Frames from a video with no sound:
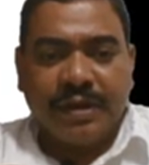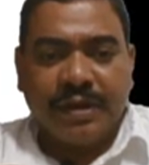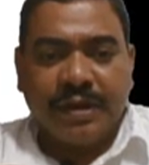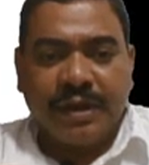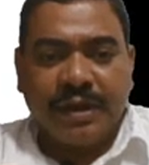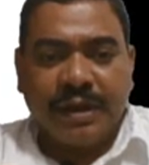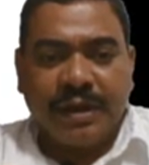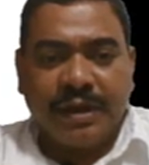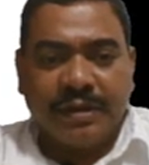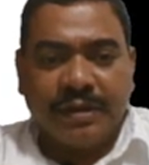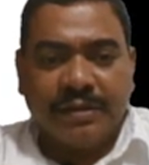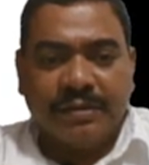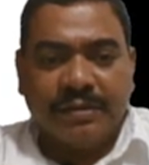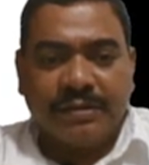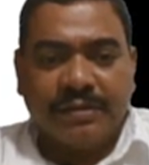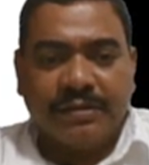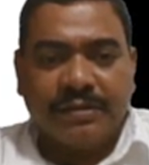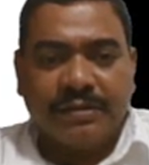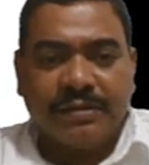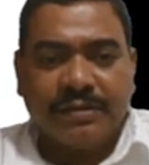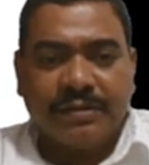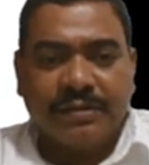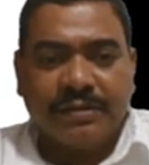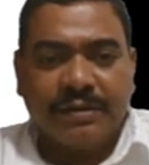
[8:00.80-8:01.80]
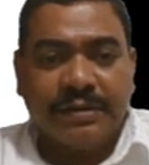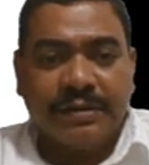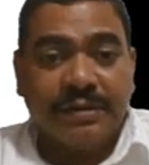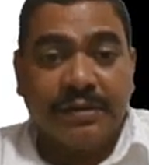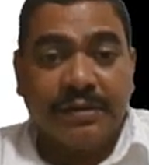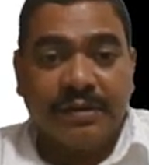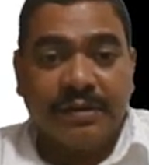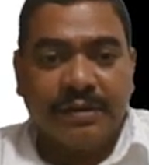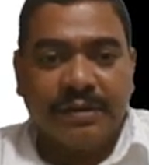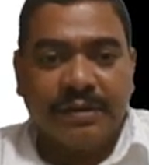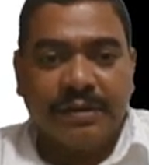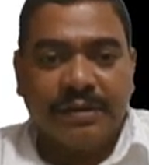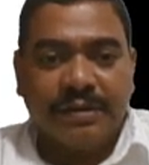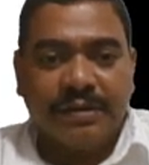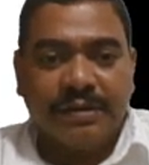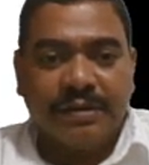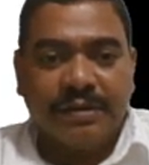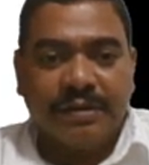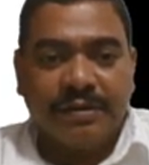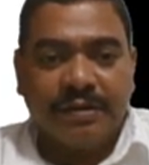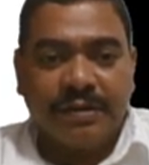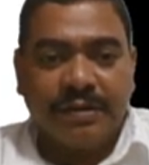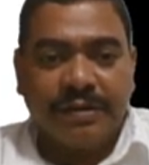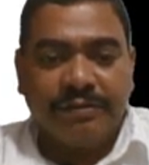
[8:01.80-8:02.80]
hence it is
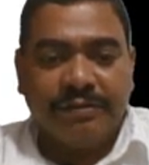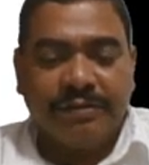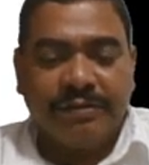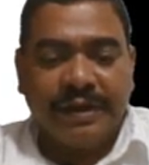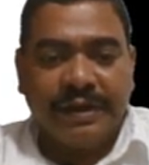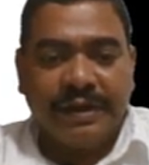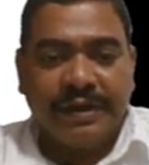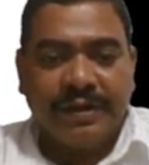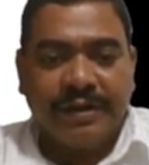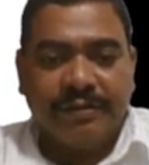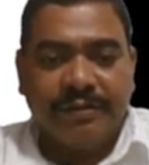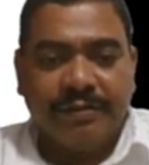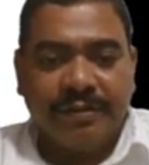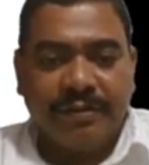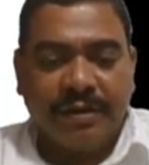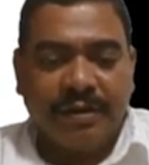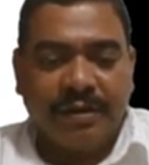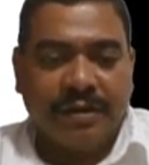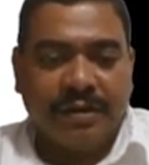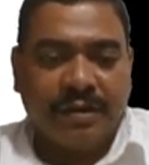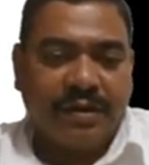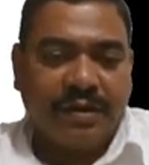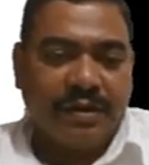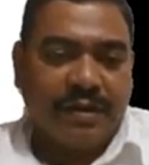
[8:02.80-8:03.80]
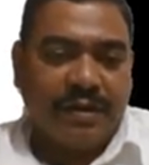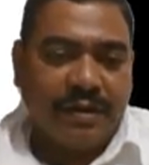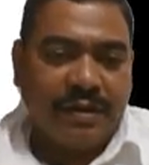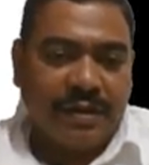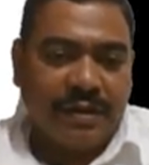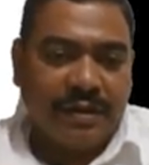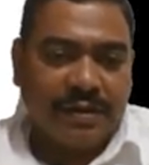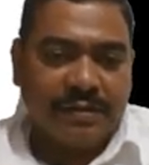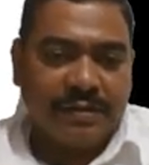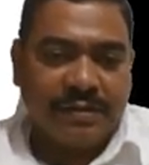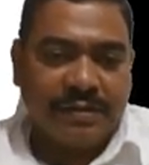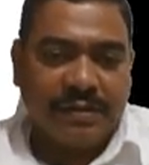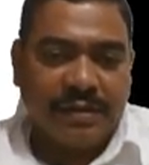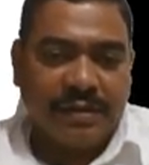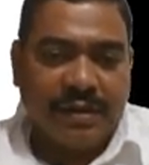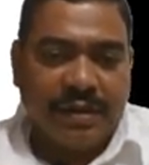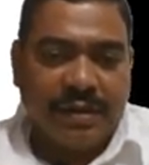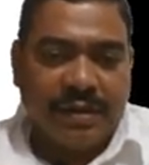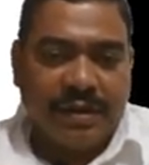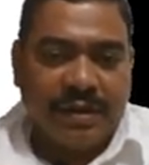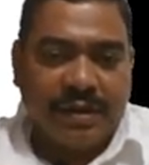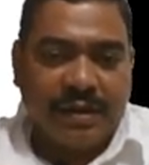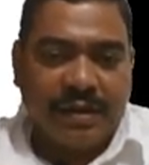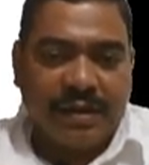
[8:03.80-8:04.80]
called a finite field, and hence
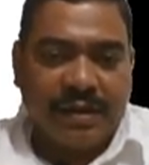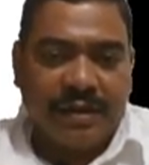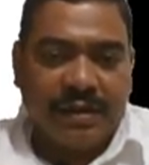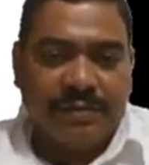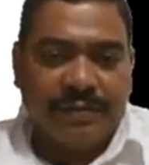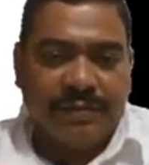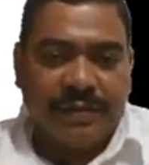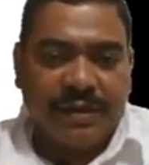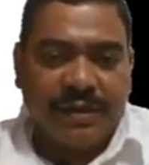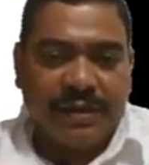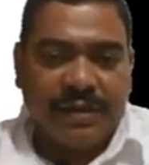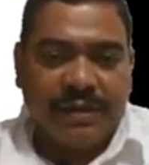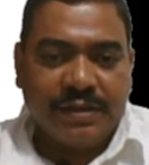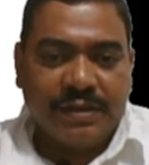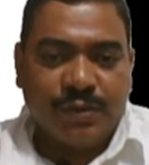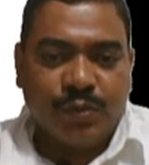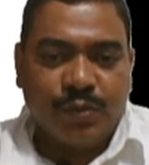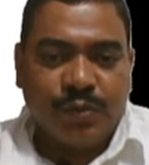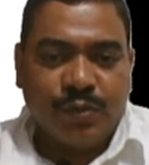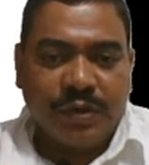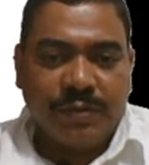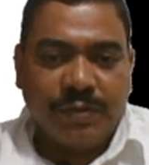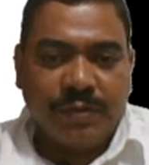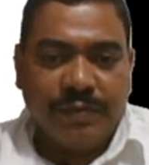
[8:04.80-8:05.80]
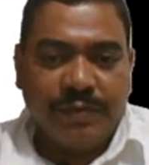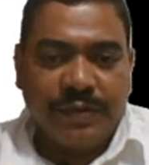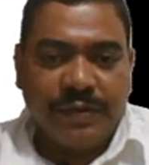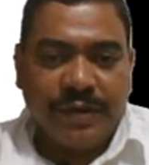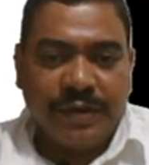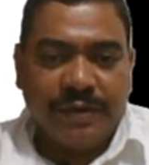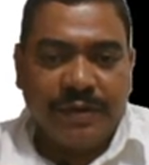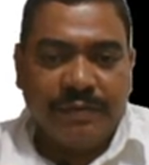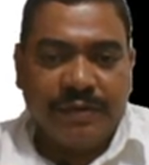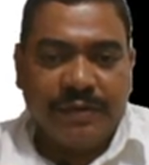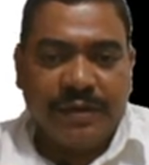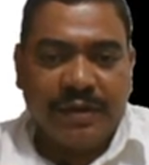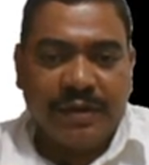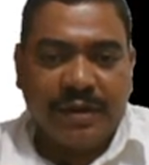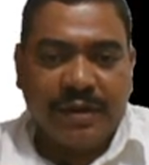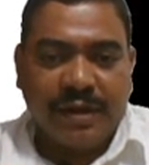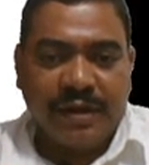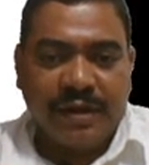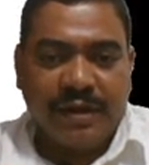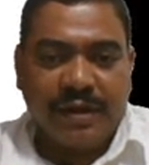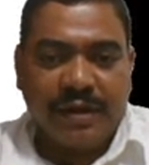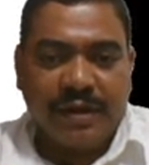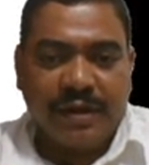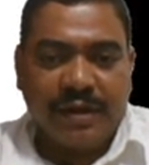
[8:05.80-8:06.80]
arithmetic is well behaved
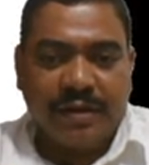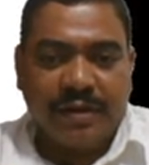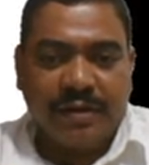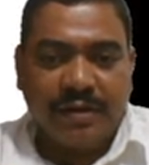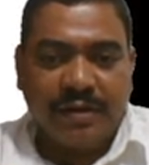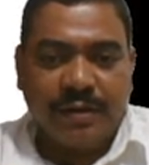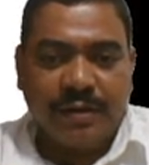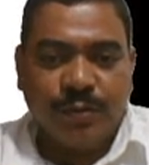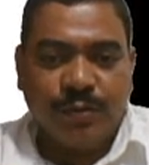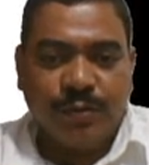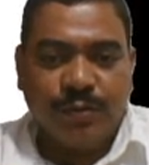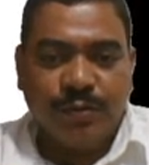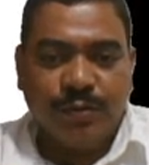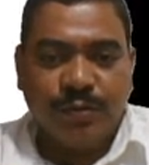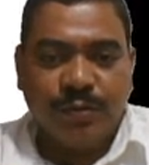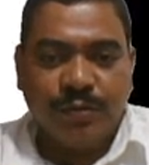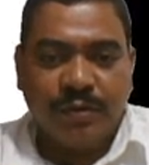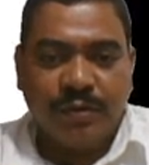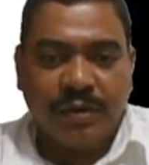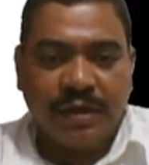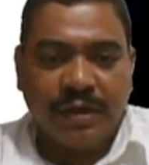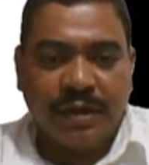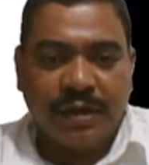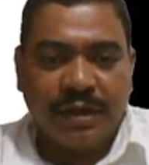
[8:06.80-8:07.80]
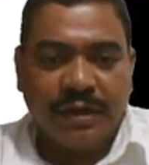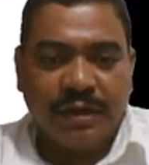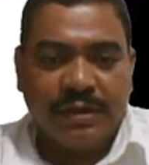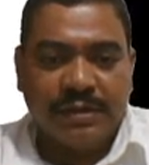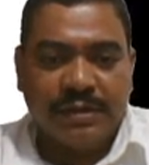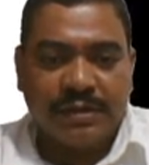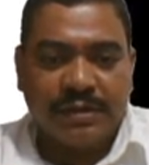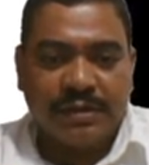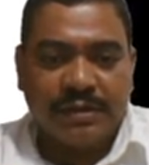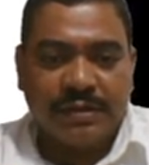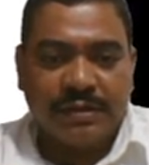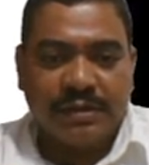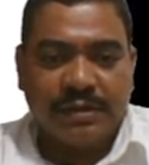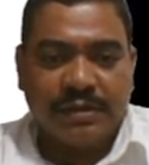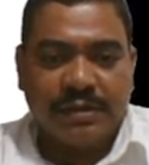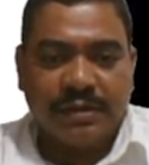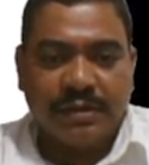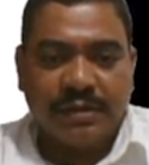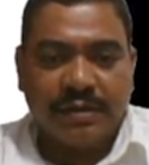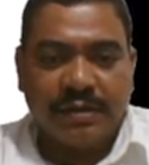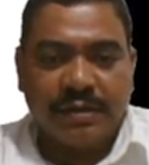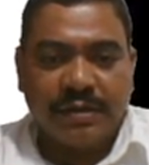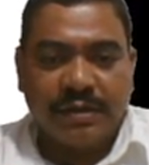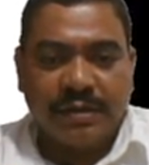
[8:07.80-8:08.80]
and can do addition,
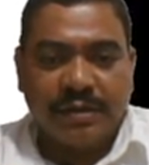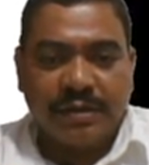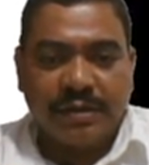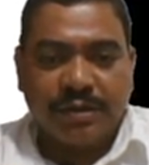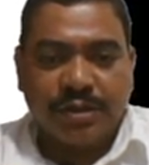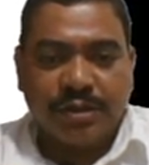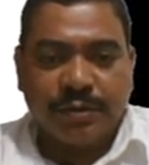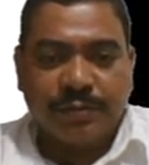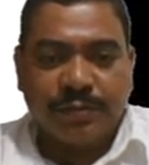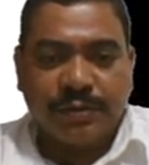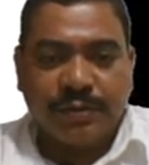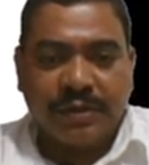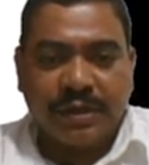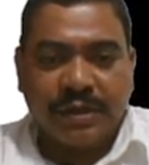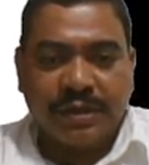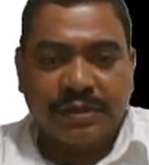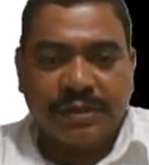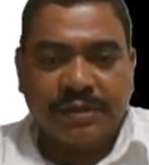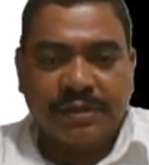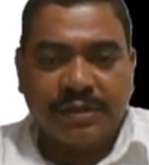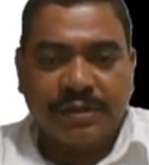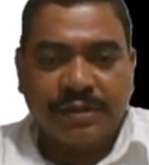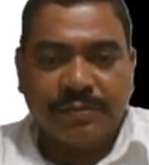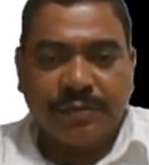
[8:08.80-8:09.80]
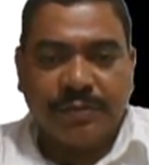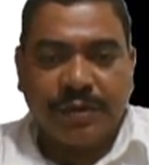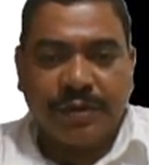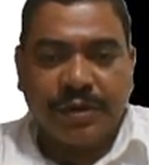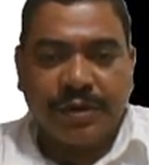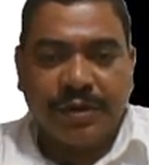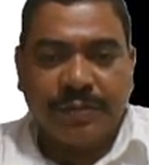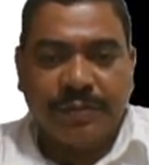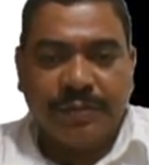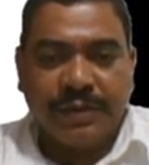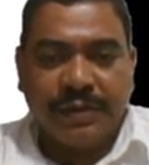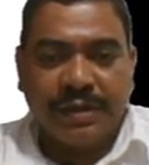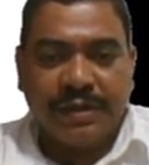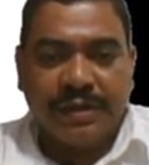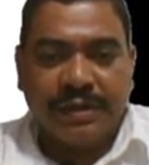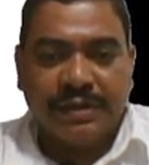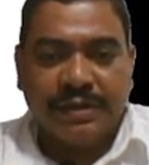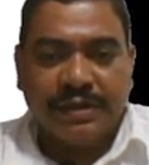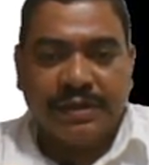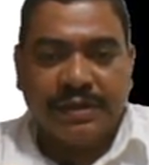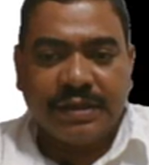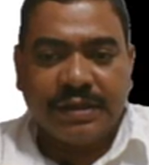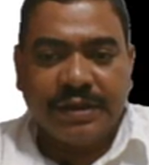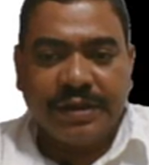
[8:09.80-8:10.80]
subtraction,
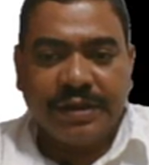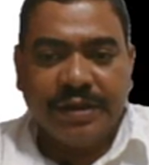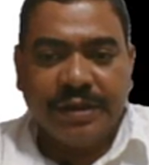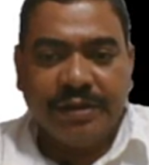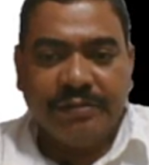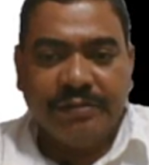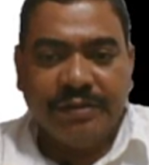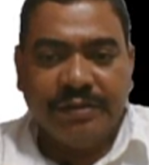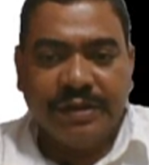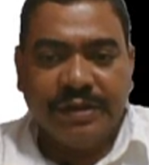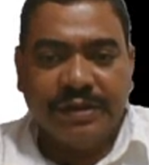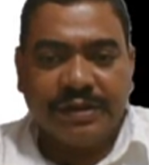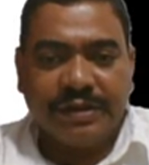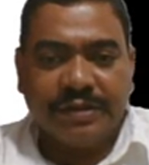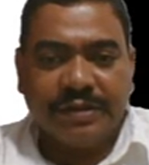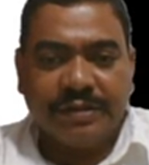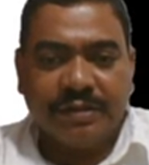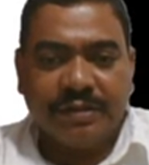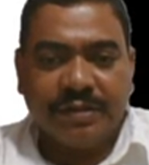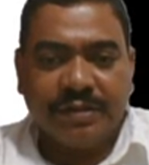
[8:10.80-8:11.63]
multiplication and division